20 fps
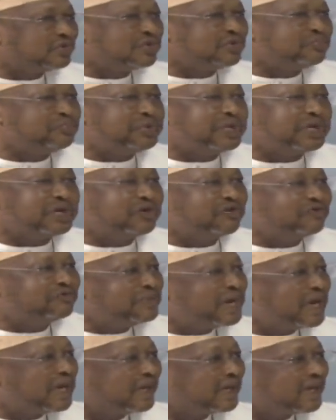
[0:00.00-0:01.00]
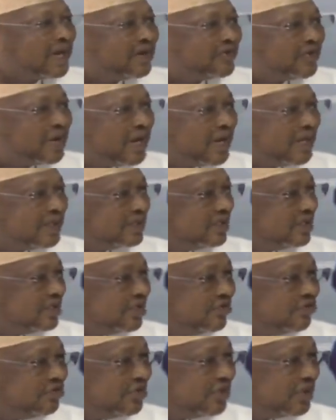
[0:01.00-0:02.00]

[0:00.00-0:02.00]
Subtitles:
the peak of my career as a civil